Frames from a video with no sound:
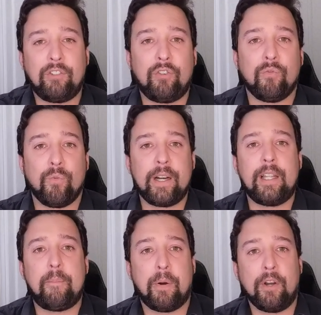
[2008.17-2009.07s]
to
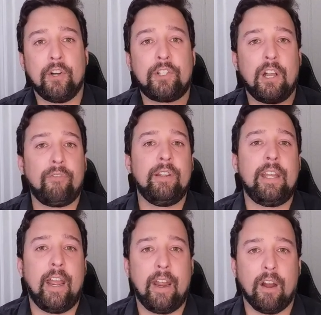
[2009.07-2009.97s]
really put yourself in
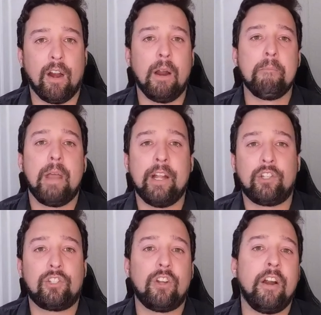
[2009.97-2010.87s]
the AR and
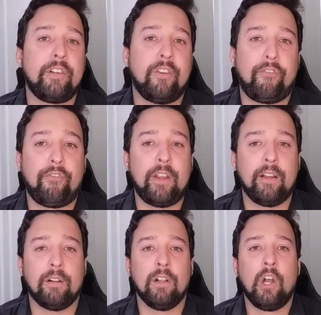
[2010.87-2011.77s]
start to
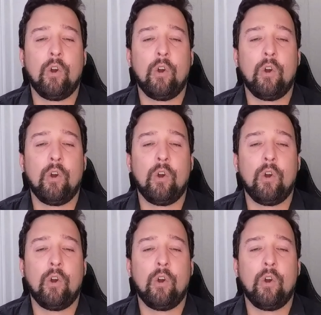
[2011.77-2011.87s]
feel